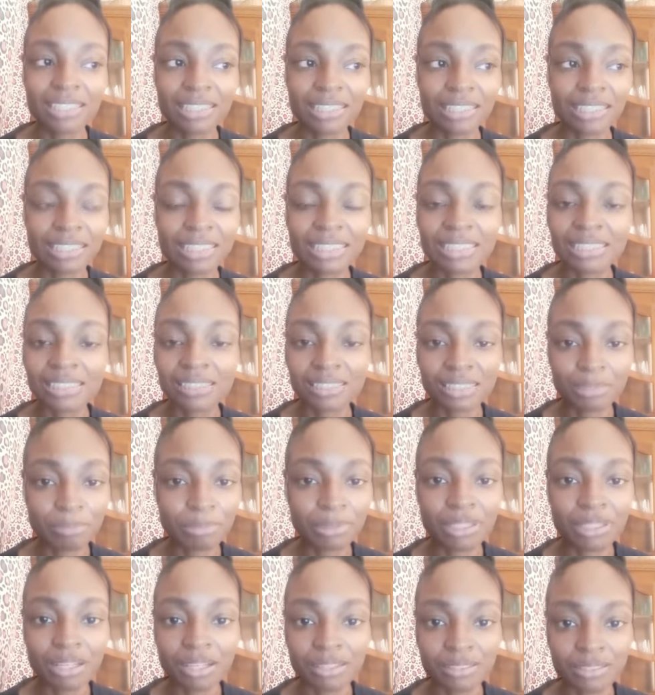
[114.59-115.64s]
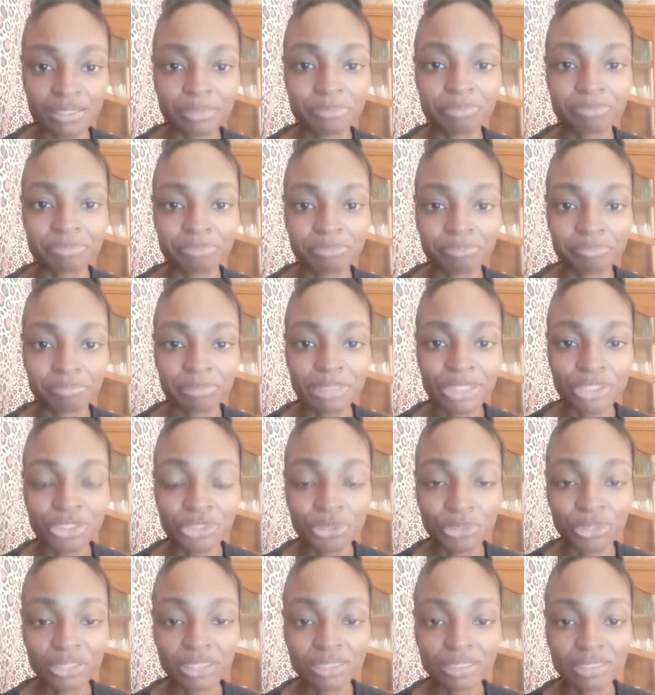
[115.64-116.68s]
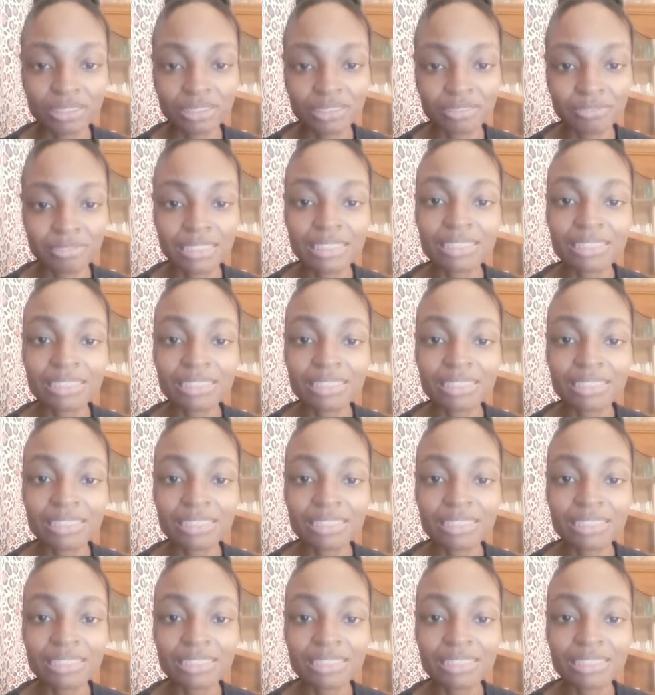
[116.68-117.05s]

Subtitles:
It's gonna be awesome. Please join us.